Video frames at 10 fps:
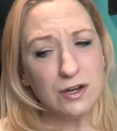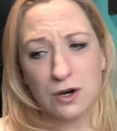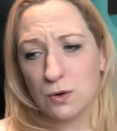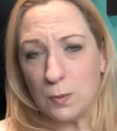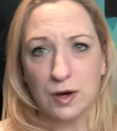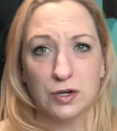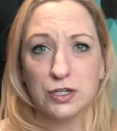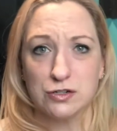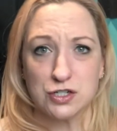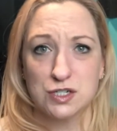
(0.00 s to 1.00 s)
oh, well,
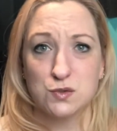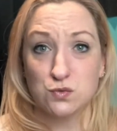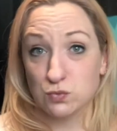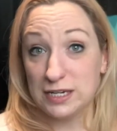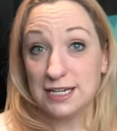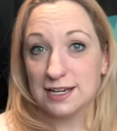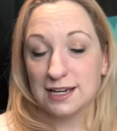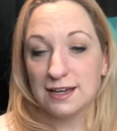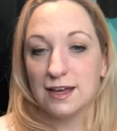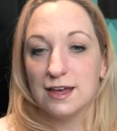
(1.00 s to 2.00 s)
you're just reading.